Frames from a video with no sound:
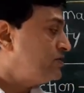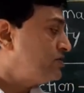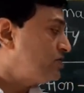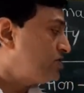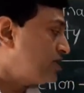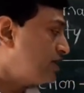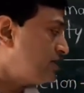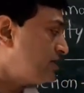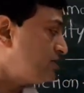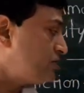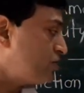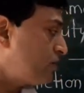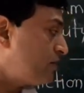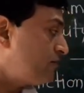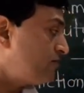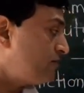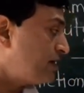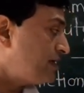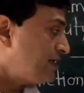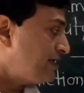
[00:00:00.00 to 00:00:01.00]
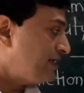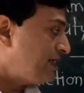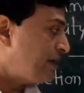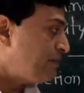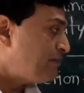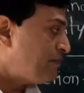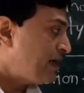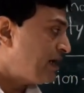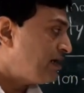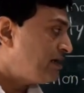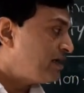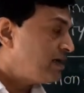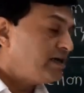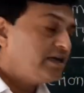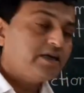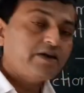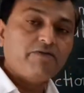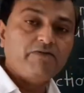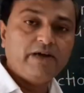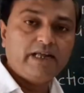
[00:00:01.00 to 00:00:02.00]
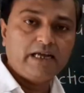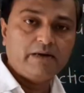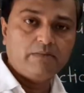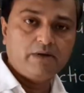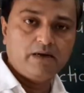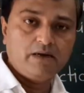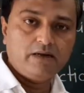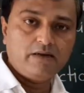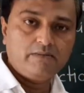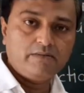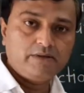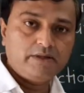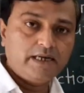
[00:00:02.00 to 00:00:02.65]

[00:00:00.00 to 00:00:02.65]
change of dependent variable,